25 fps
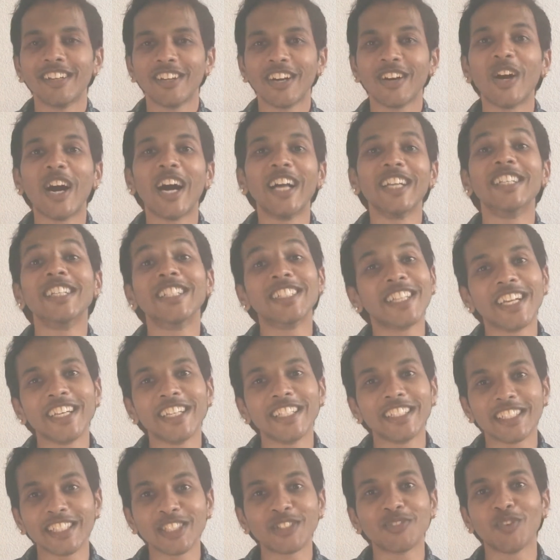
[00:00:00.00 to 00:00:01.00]

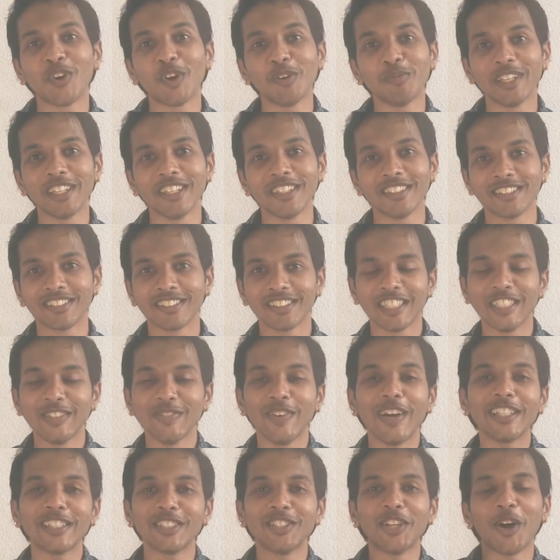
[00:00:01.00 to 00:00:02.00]
196 formulas.
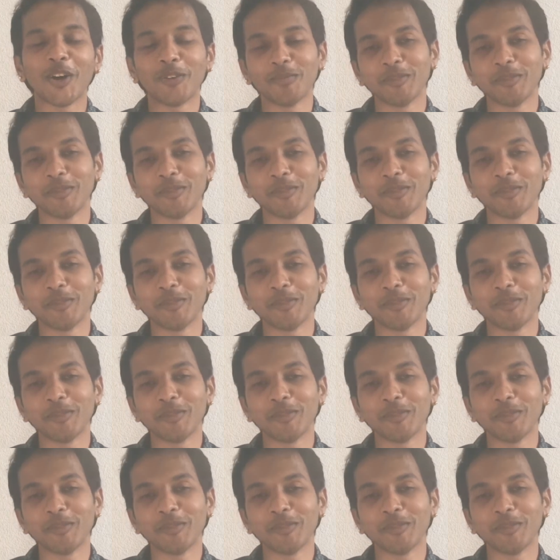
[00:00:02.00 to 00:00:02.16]
Imagine how